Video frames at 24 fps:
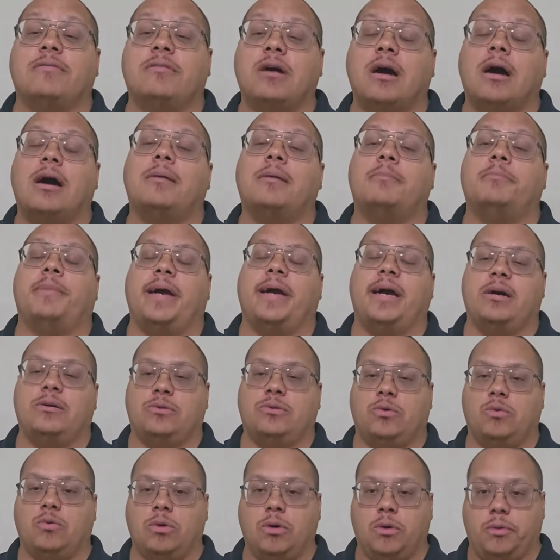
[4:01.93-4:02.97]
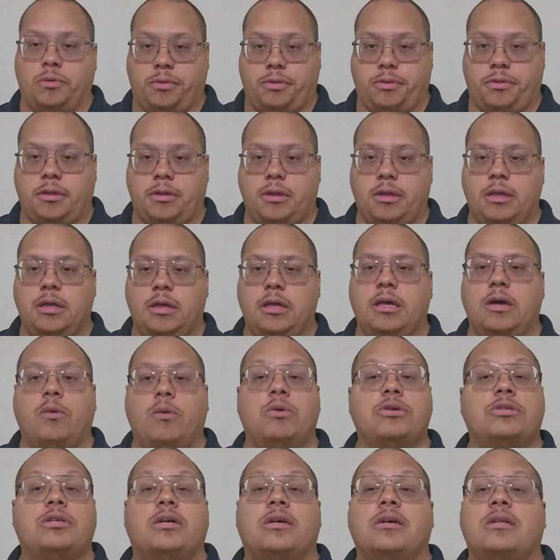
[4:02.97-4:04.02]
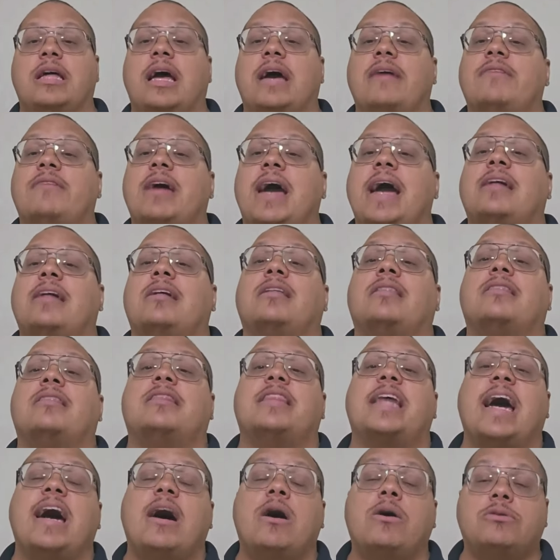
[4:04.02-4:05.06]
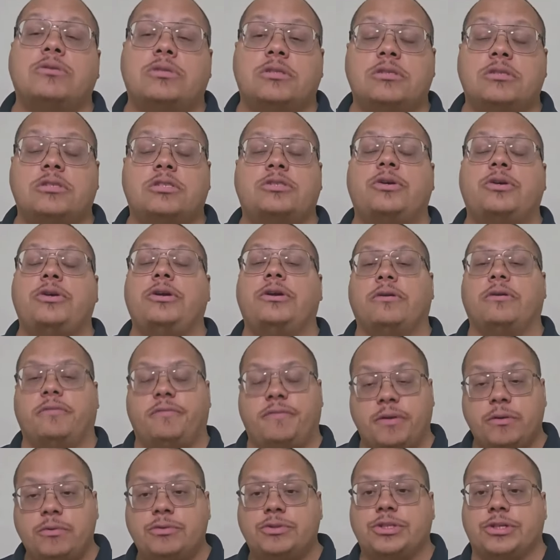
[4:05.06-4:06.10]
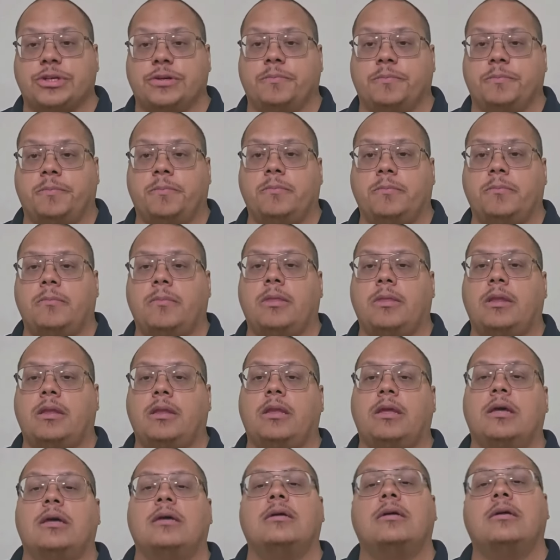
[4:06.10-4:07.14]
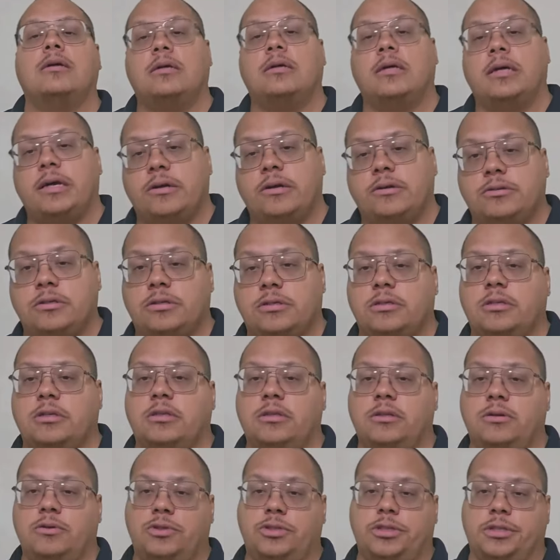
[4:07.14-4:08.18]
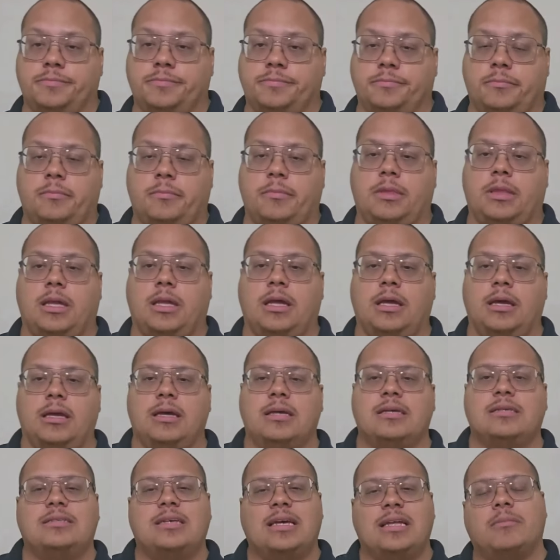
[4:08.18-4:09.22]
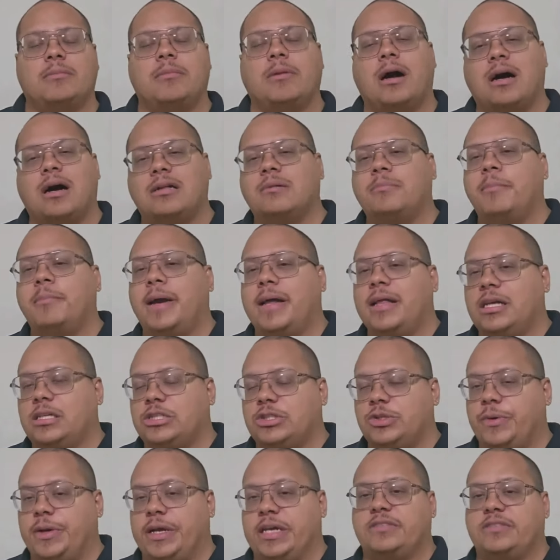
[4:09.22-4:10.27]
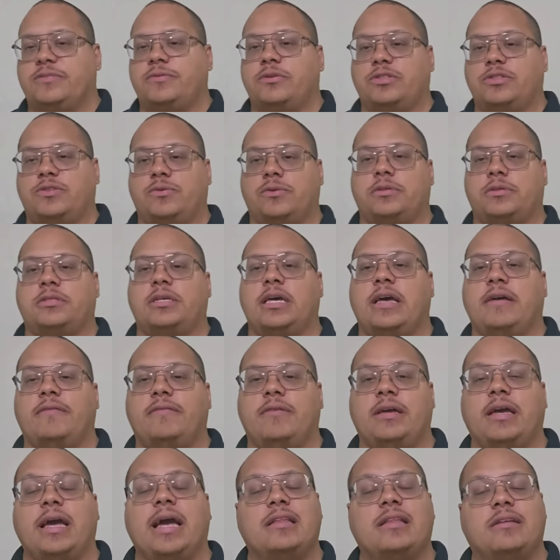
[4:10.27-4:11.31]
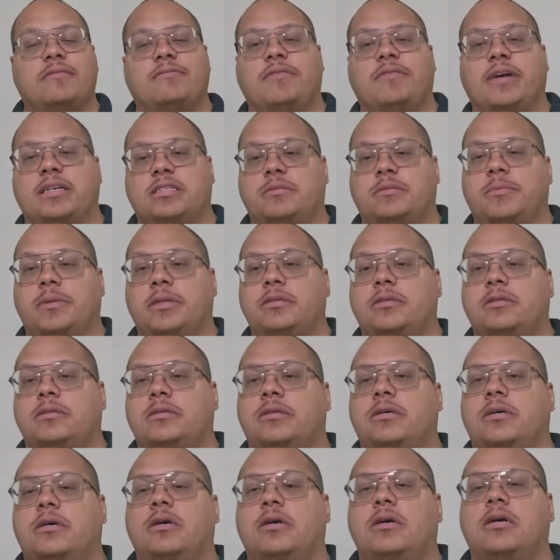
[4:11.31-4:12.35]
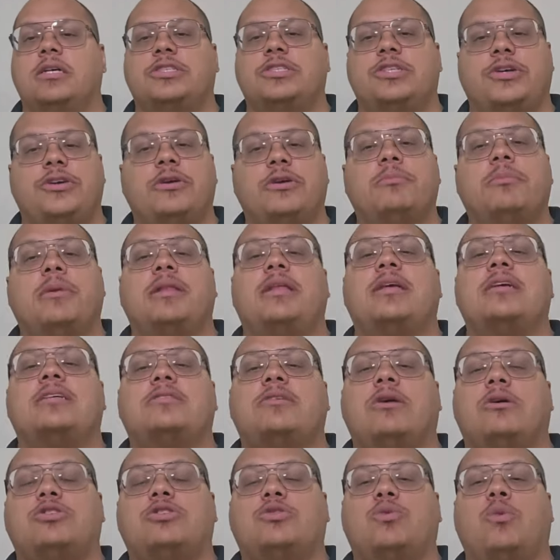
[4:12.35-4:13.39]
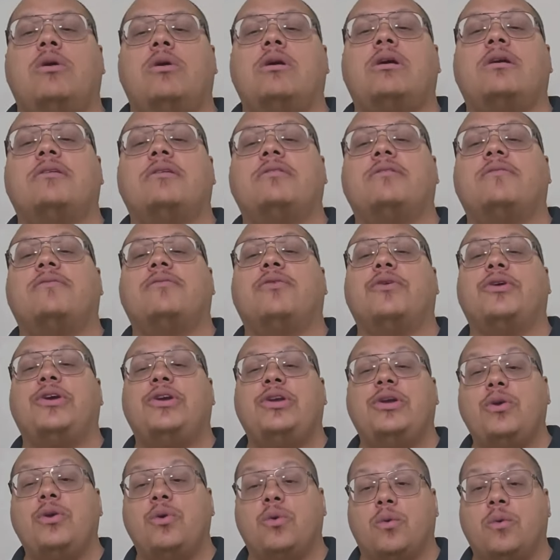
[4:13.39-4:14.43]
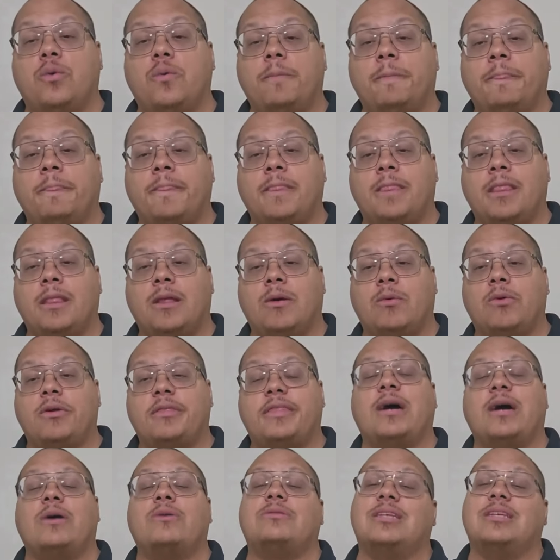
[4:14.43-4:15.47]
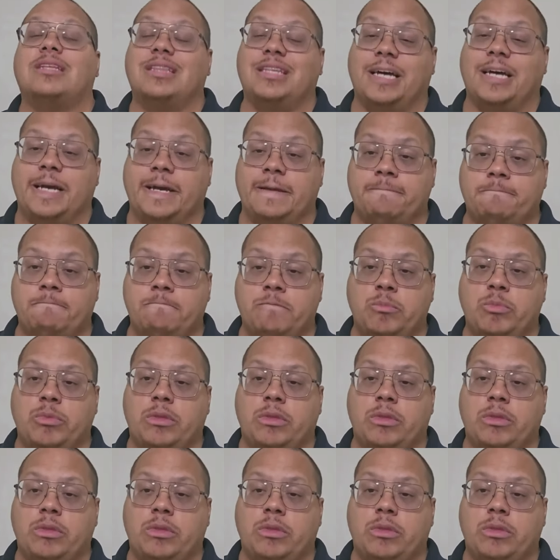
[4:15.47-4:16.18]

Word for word: of compound growth, which could have added thousands to your future. Here's a solution. Set up automatic transfers for saving and investments so your money starts working for you without delay.